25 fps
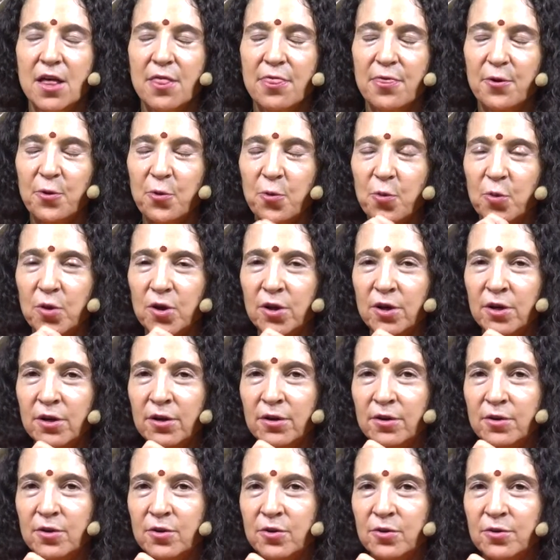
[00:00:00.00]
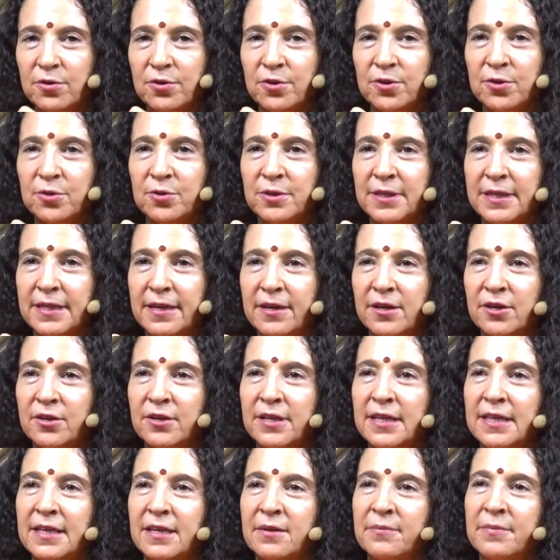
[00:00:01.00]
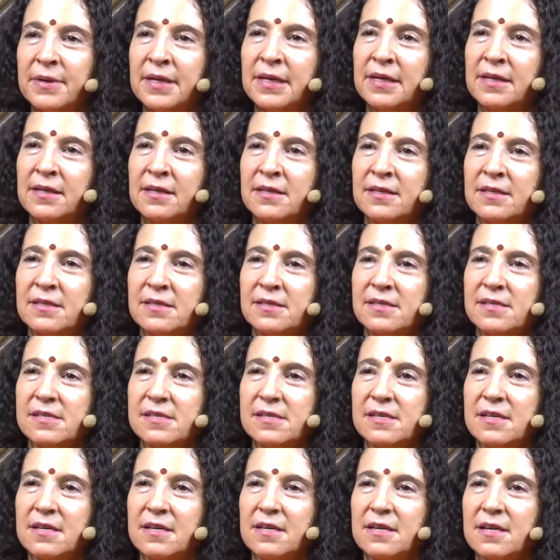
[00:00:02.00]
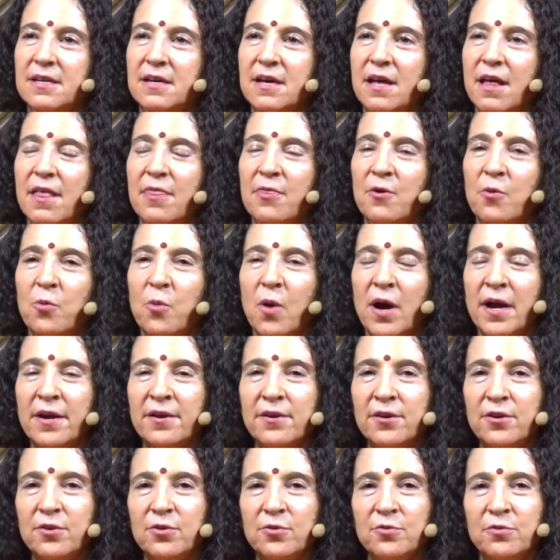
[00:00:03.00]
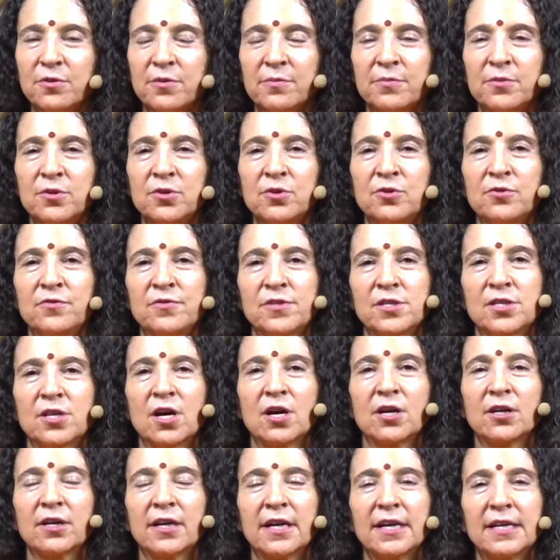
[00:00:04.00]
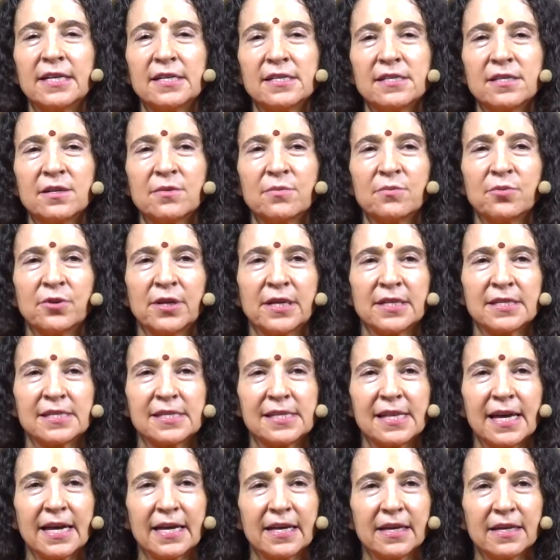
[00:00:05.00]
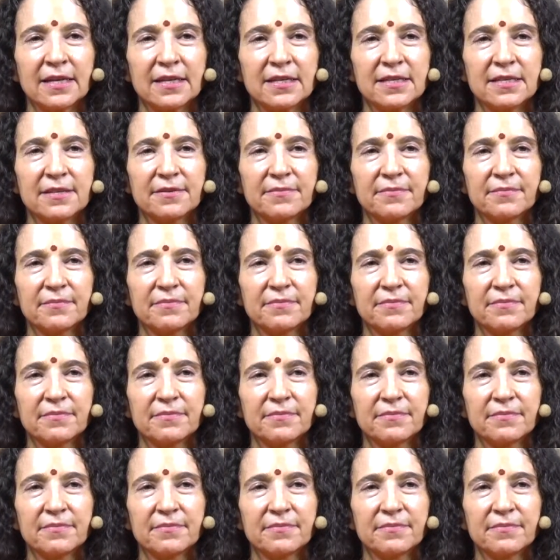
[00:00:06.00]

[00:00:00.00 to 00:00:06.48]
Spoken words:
The word guru literally means the one who removes darkness and brings light.